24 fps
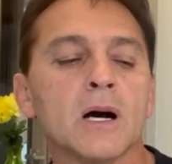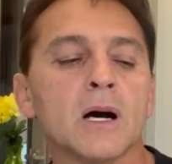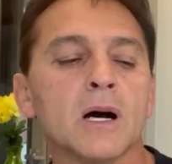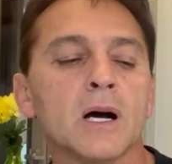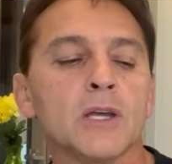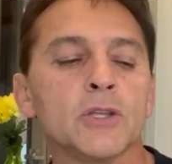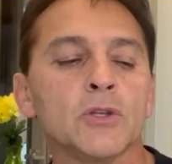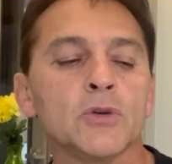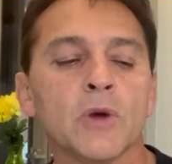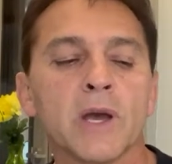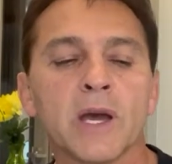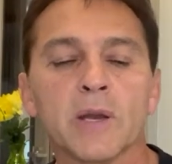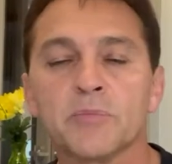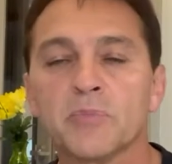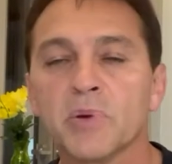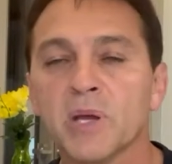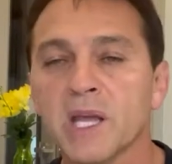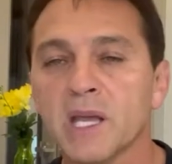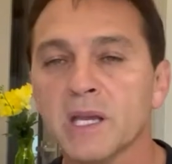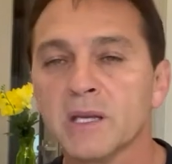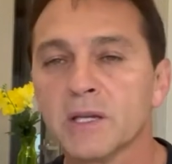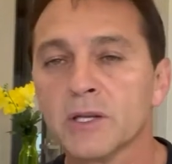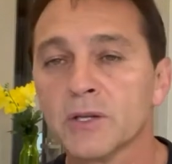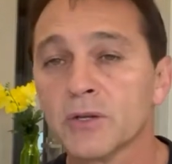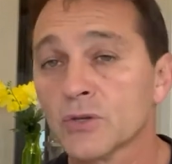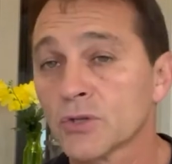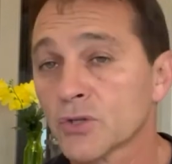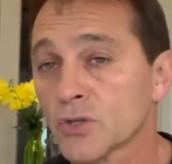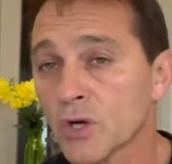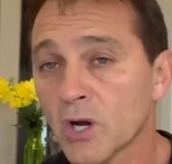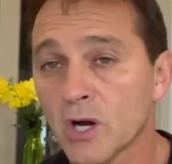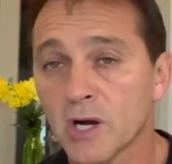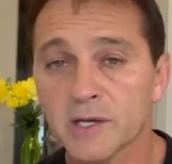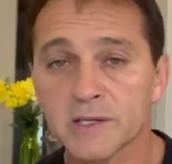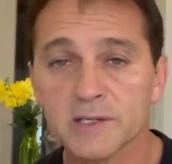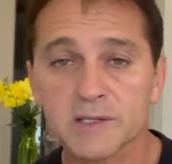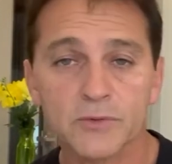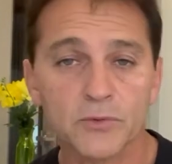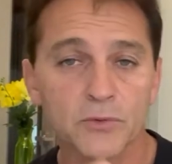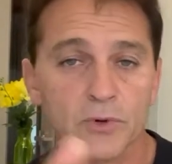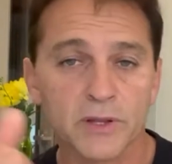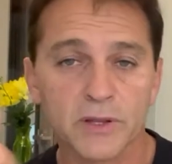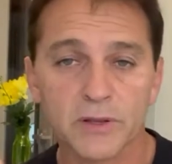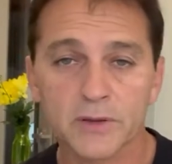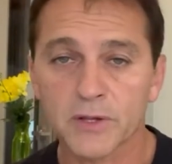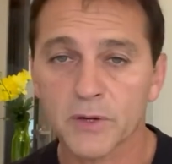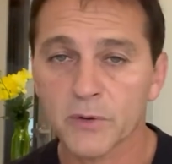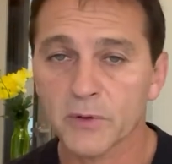you had pain in your jaws,
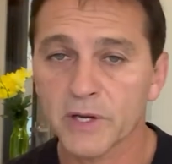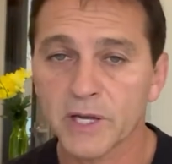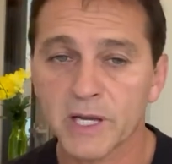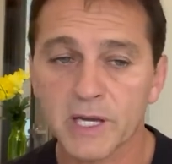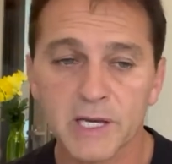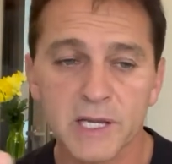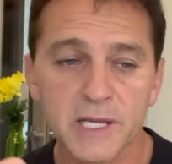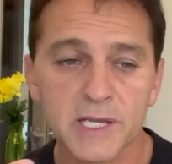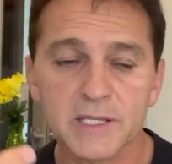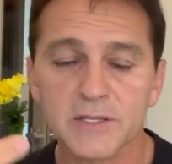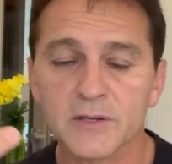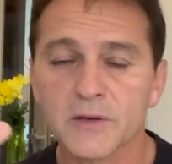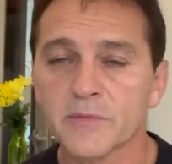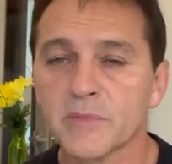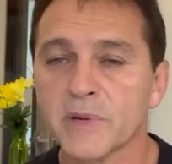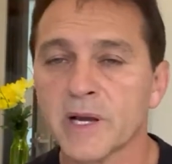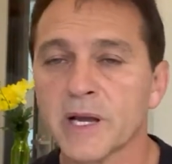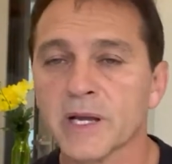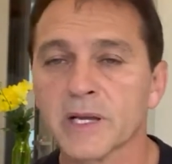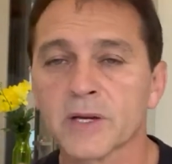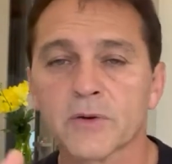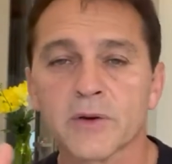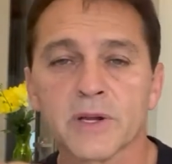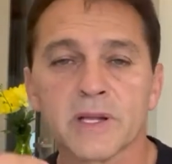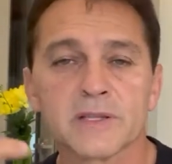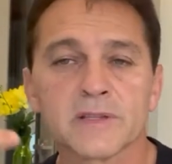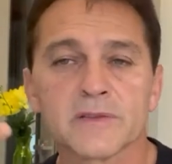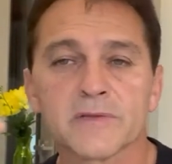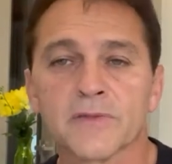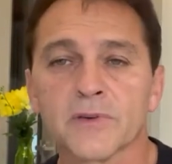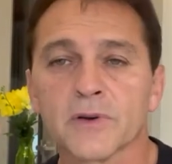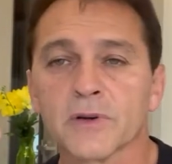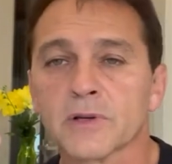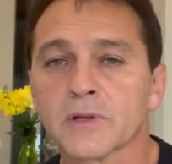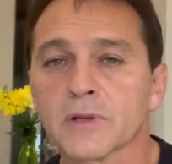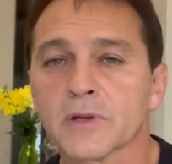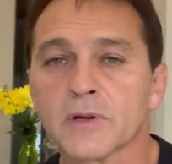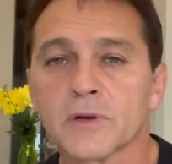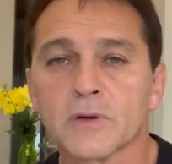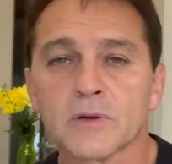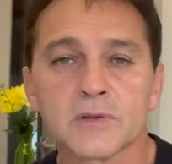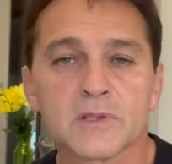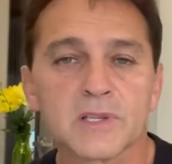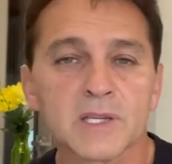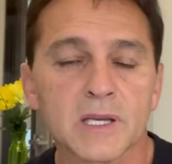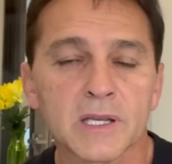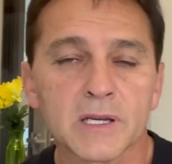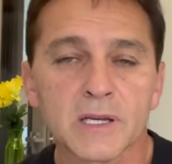whether they were headaches or migraines, vertigo,
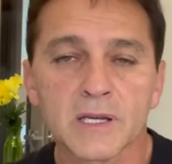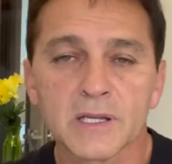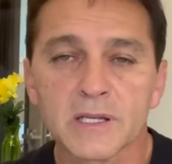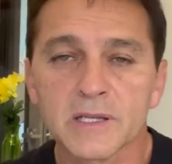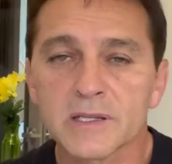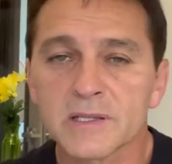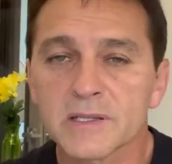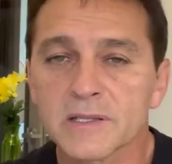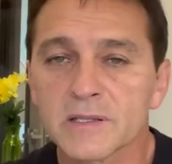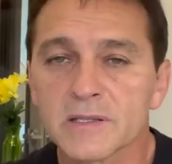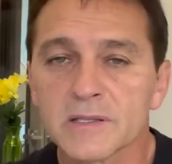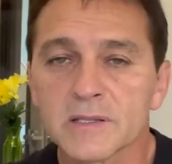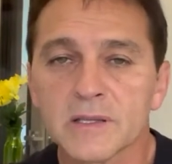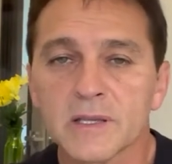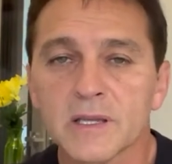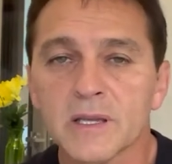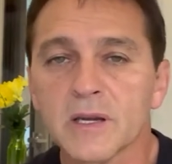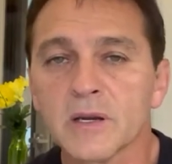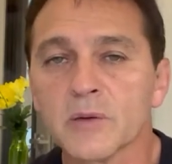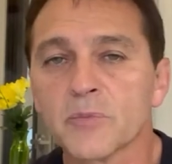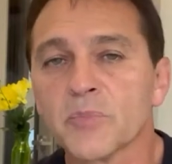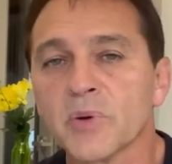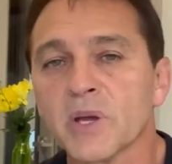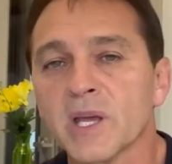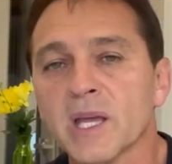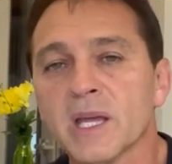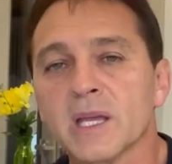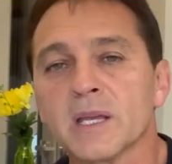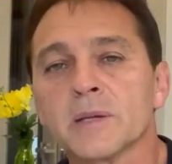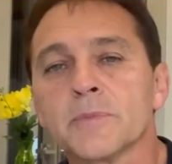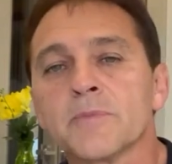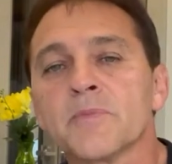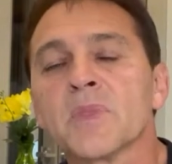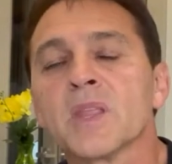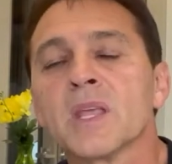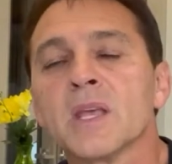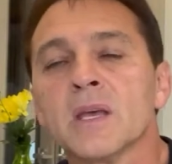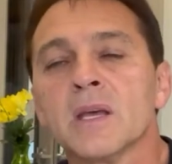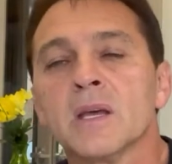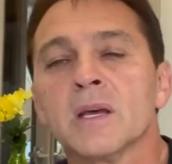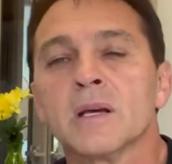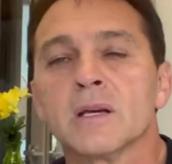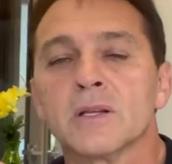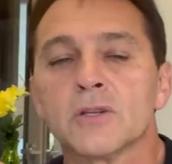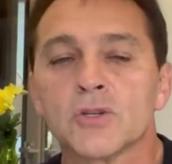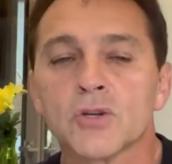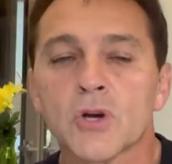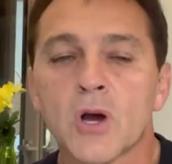tinnitus, ear pain,
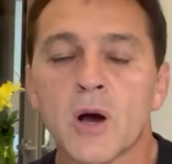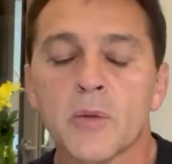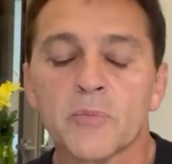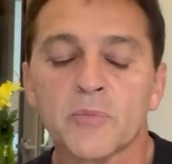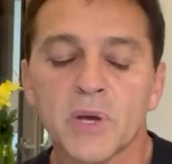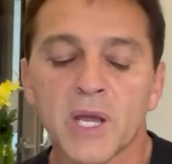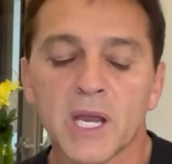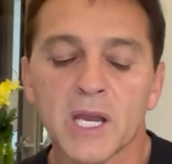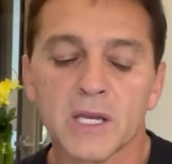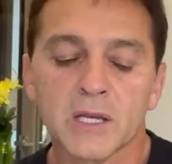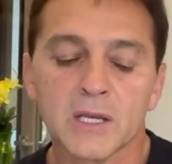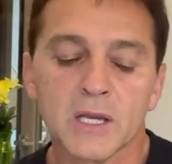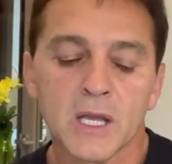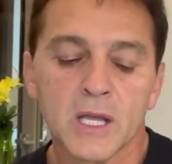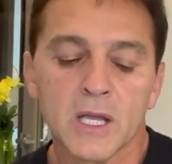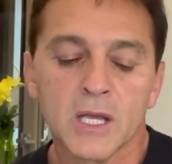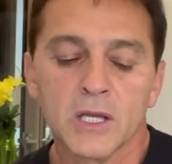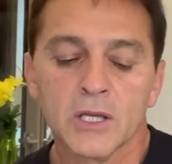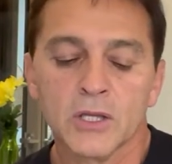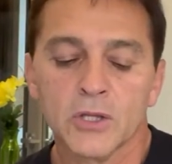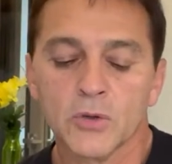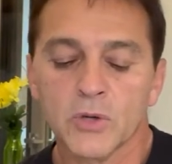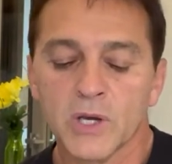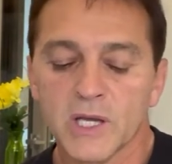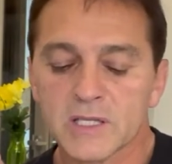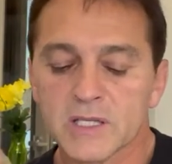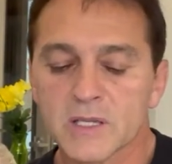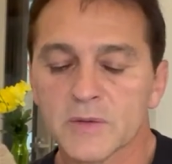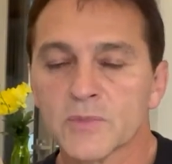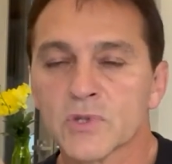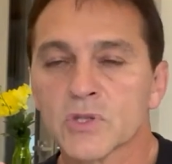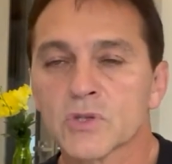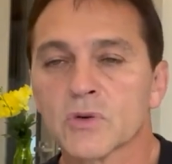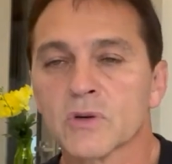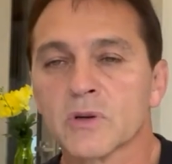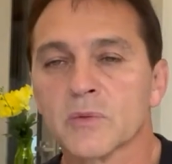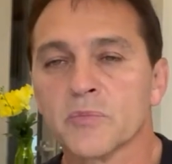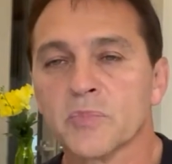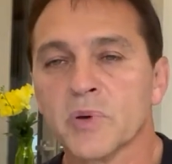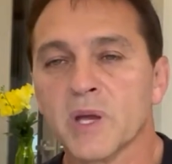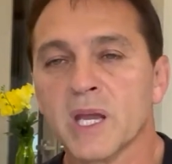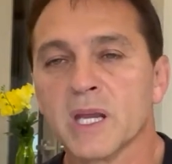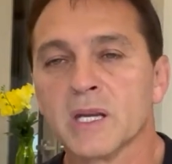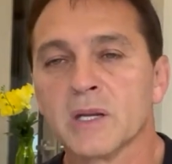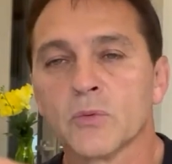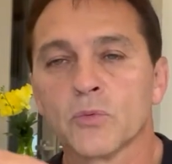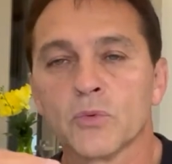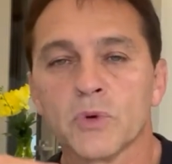jaw pain. You had some sort of
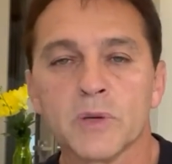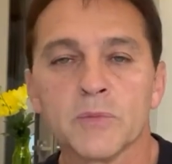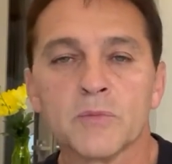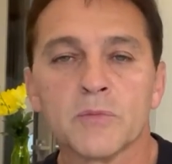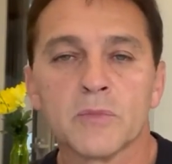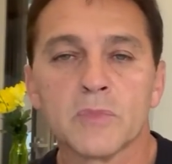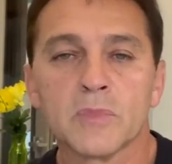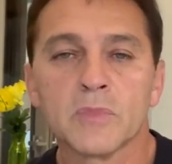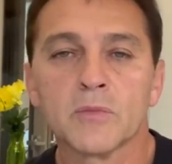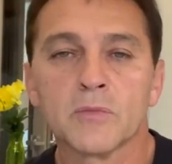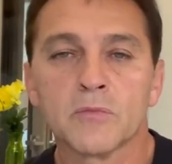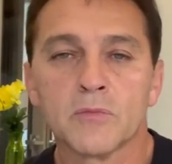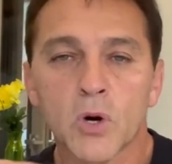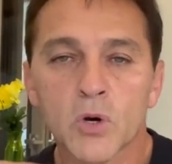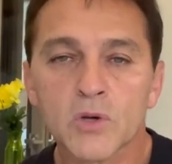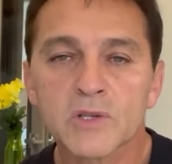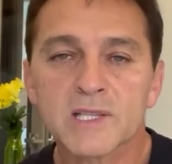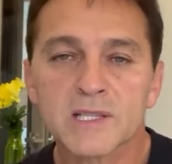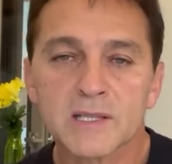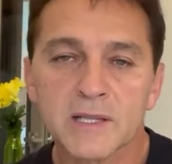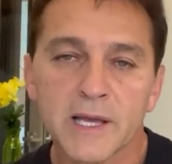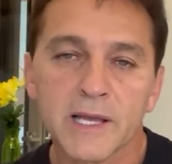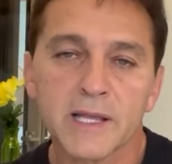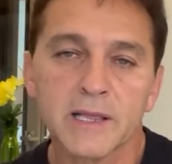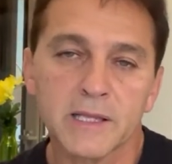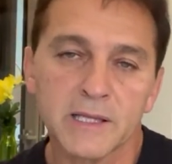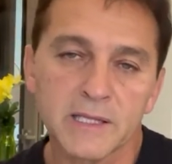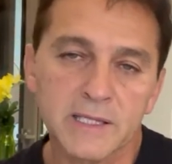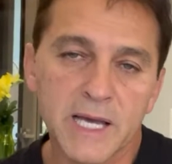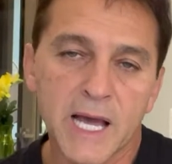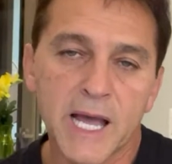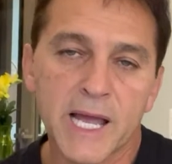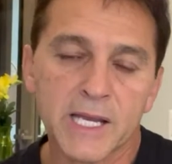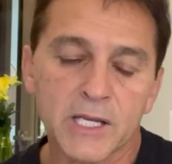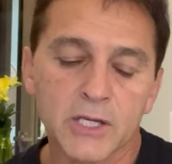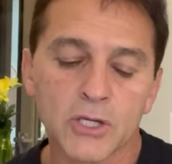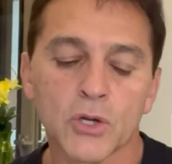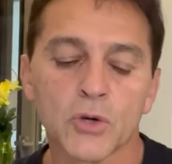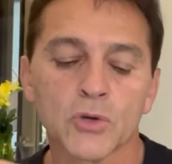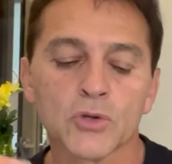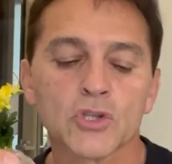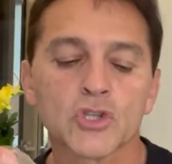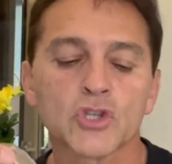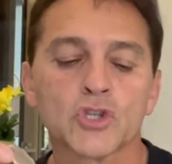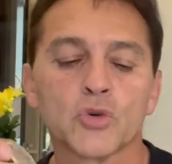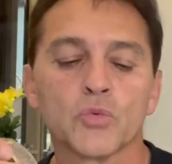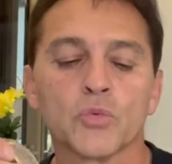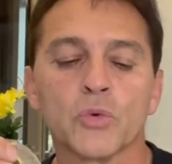pain, and we most likely
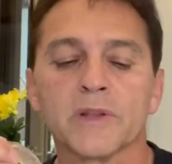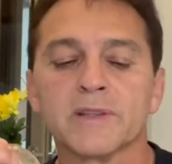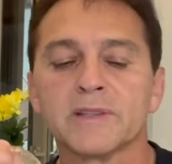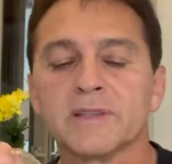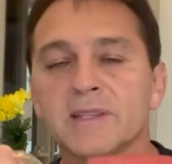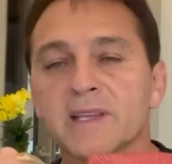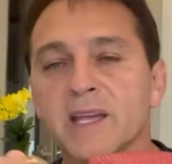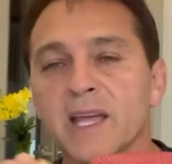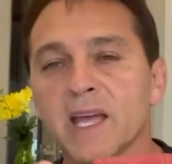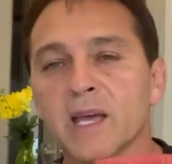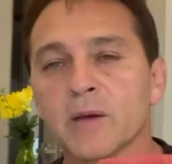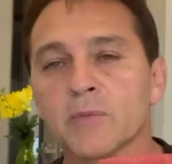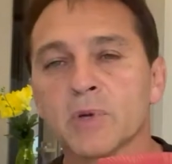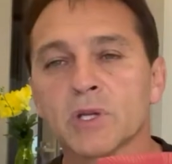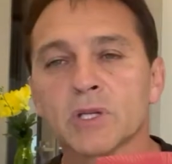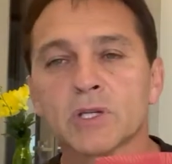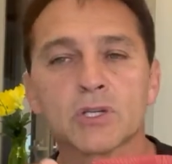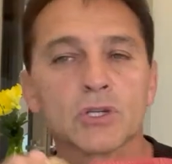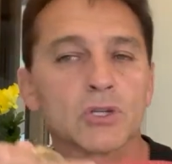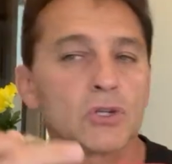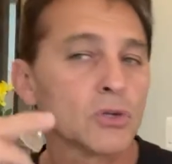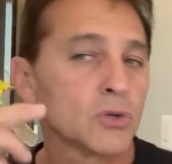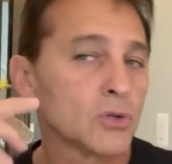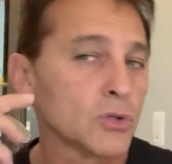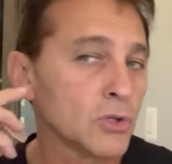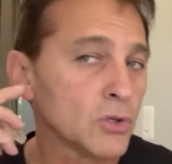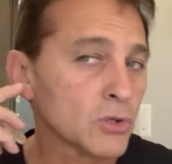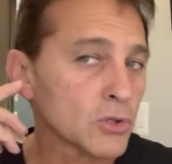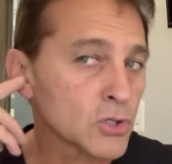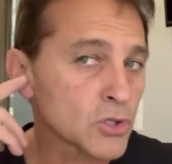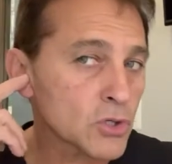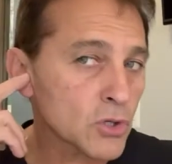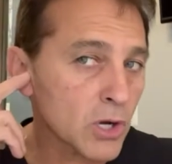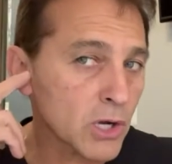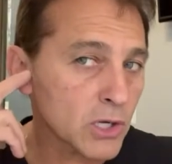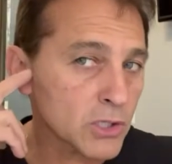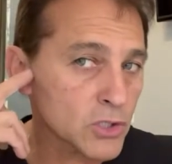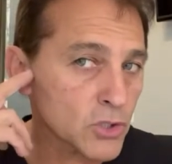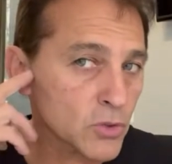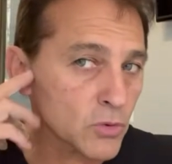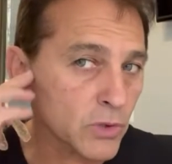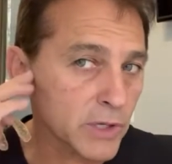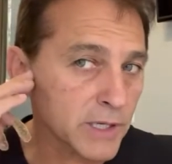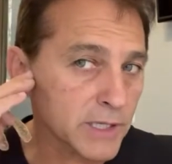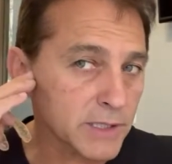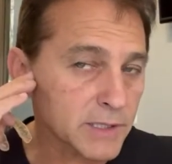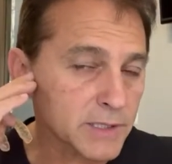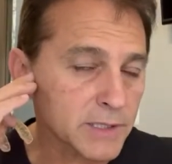diagnosed you with damage to your jaw
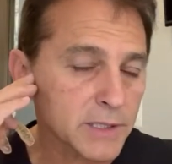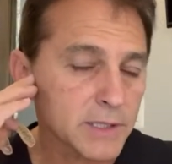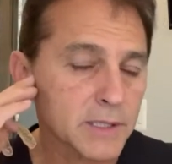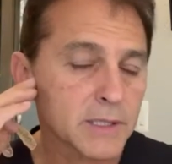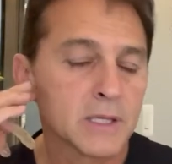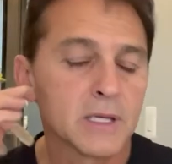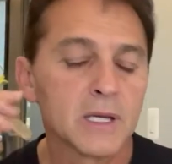joint.